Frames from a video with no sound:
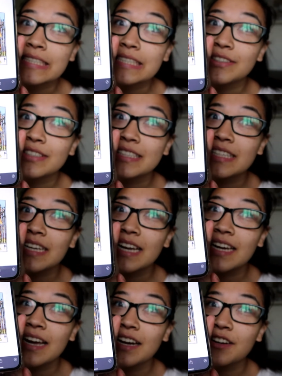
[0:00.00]
There's
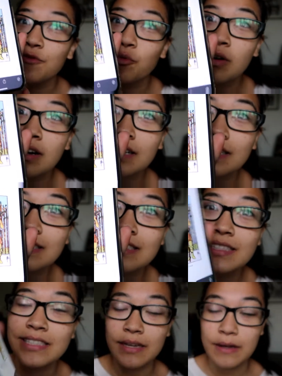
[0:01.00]
the 9 of
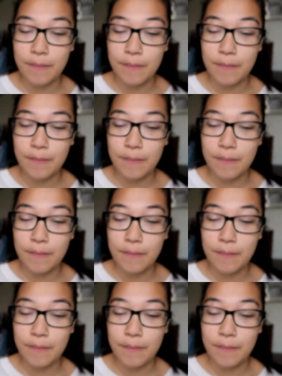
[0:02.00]
Wands.